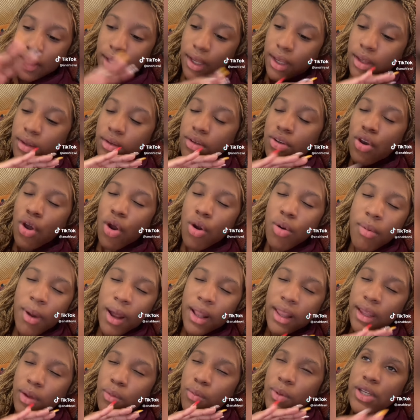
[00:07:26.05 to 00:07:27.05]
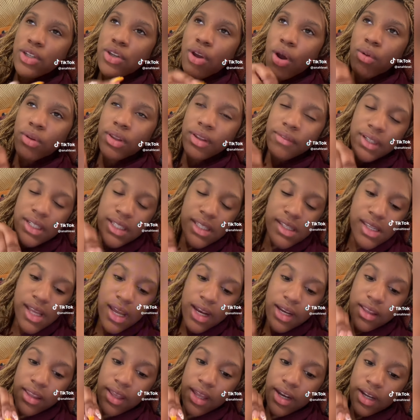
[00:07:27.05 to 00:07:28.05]
Like, no, like, we don't live in a
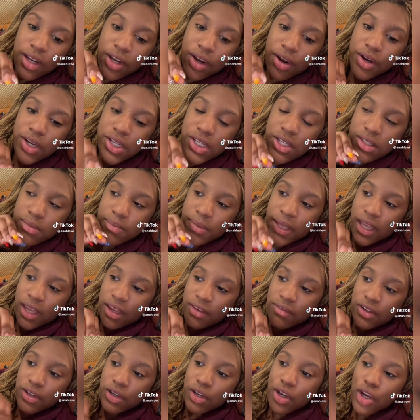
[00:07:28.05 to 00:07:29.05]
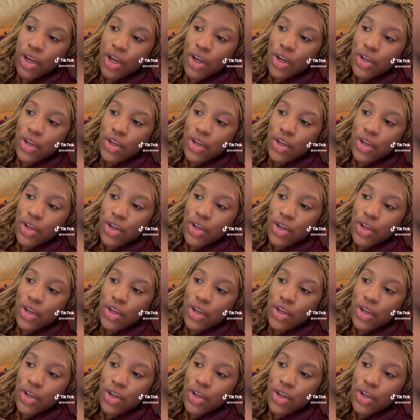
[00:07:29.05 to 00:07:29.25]
society that encourages behavior.